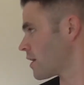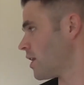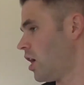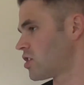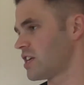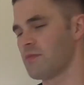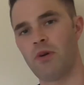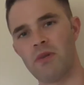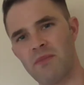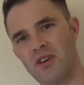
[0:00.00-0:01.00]
Lastly,
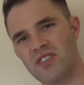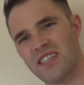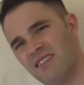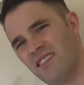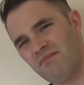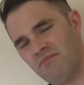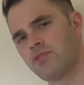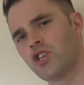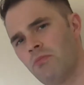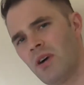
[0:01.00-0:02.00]
probably
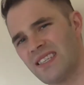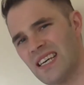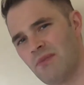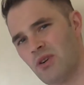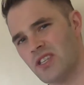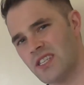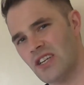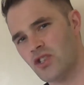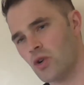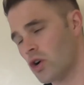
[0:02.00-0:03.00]
some might say the most
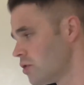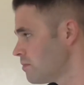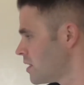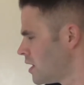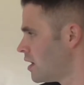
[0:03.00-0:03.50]
essential column.